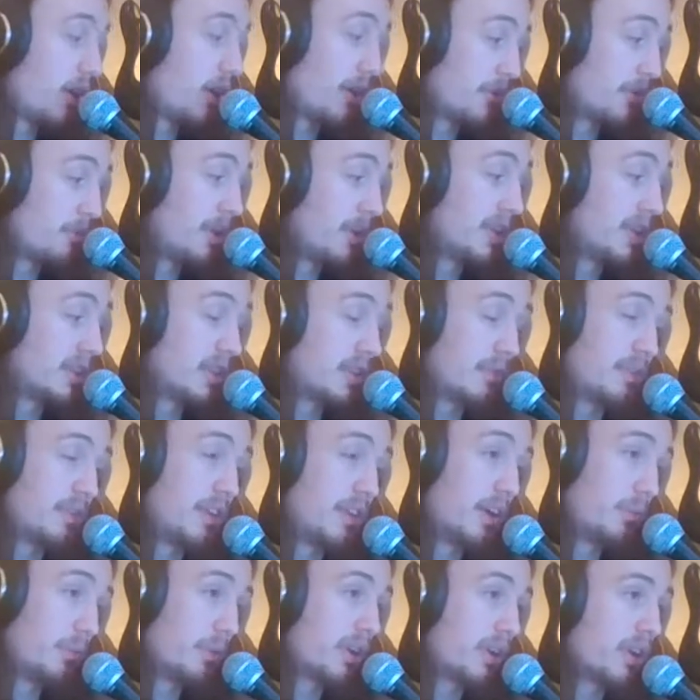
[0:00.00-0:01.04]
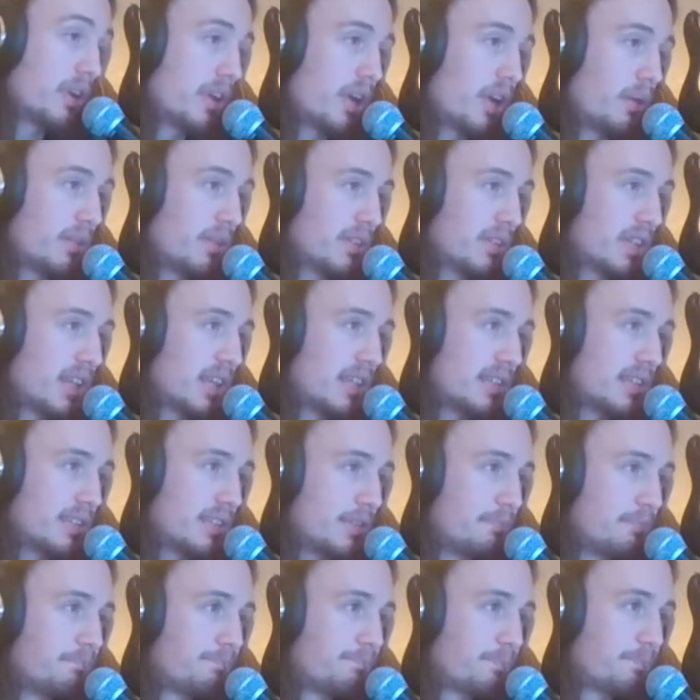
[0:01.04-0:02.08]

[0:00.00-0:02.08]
have the major 7 yet, we're going to go on to that soon.